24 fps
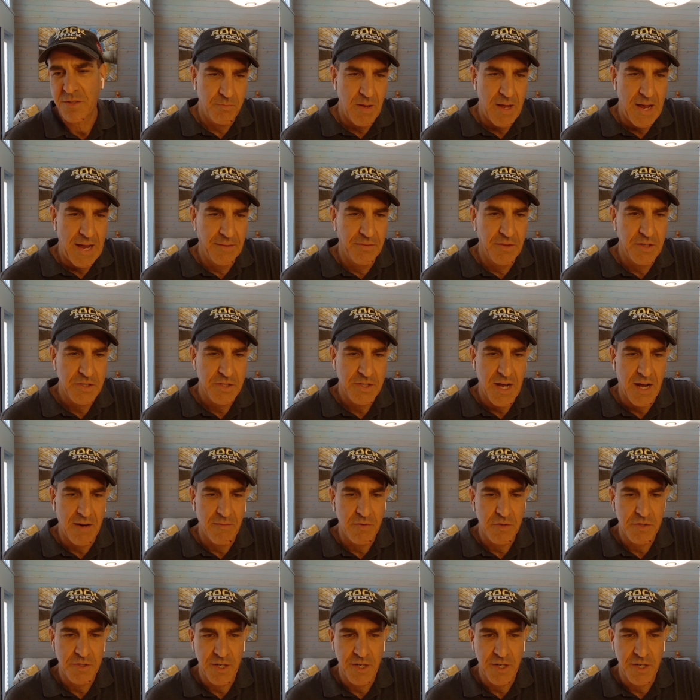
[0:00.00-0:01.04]
Endless
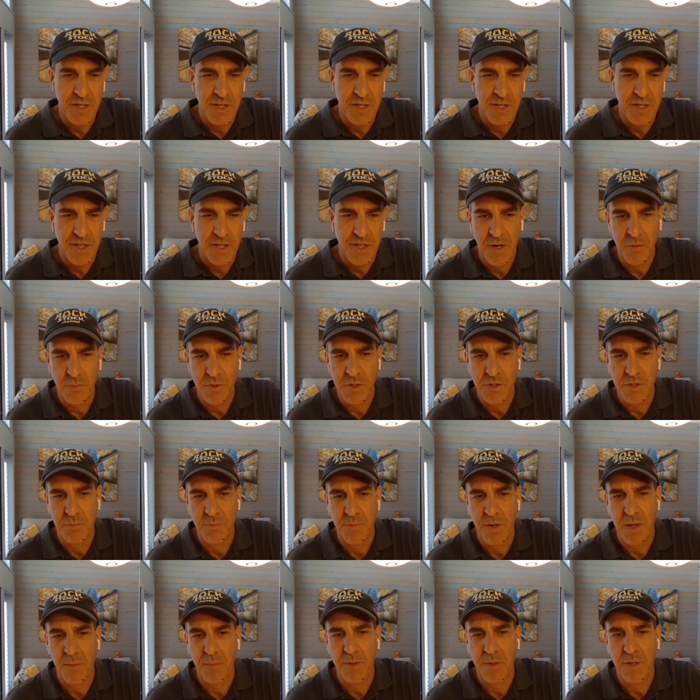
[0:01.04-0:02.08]
conversation, but I think we should
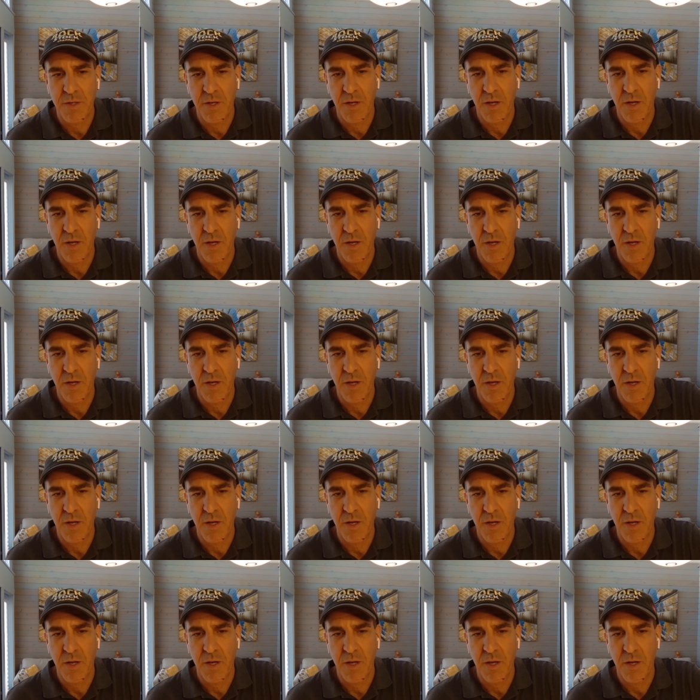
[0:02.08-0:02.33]
probably,